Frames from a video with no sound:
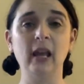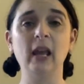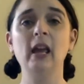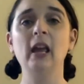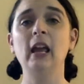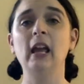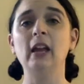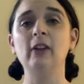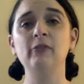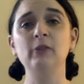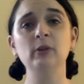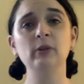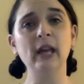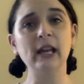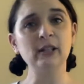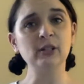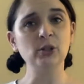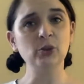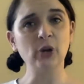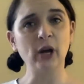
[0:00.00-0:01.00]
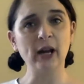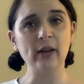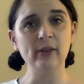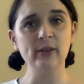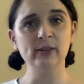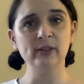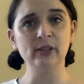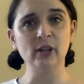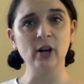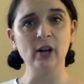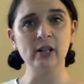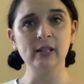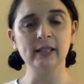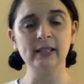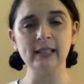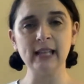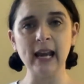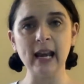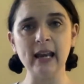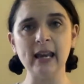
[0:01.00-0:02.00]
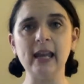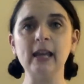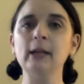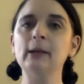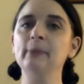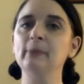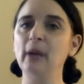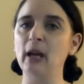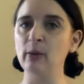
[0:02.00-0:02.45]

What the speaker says: If you'd like to try this song standing